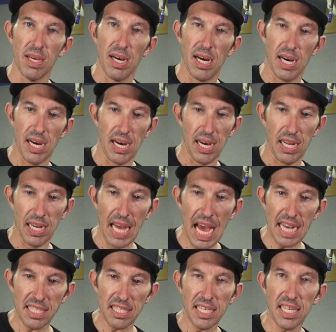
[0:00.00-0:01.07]
Uh,
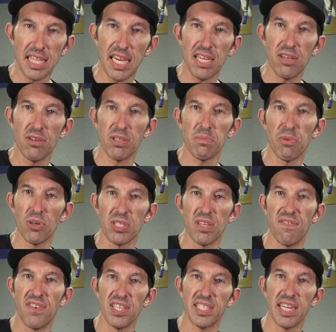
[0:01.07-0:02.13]
lastly, they use a more
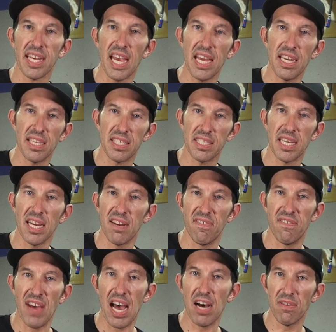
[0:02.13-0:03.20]
sophisticated set of
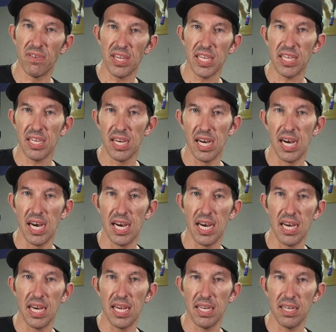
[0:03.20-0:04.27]
valving
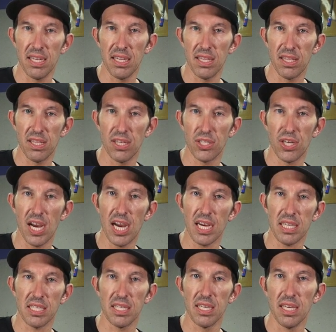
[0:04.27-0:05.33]
on the
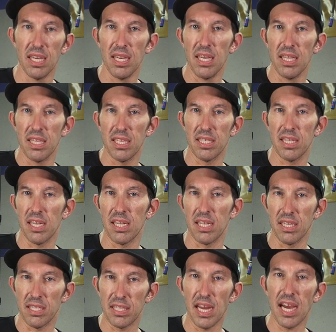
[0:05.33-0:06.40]
shocks. This,
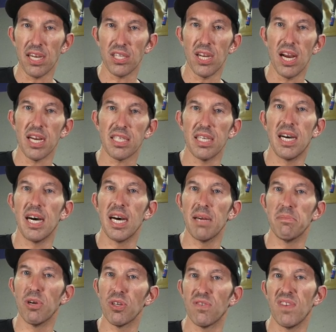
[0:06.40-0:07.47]
the stock shocks
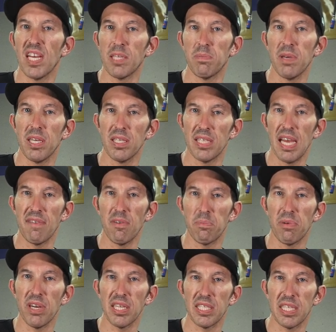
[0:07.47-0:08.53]
on most Vespas have a
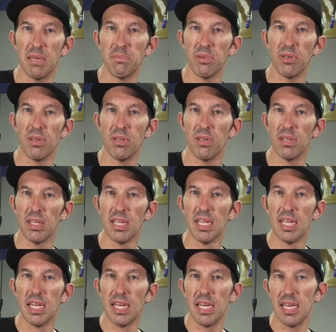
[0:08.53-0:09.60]
pretty simple
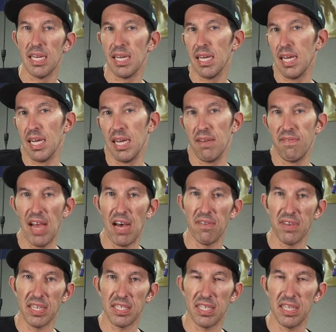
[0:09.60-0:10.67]
uh,
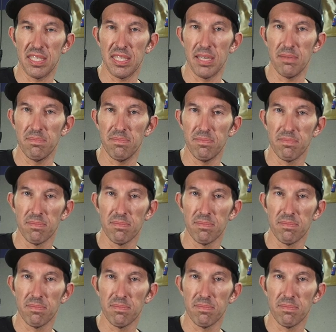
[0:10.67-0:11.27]
valving system.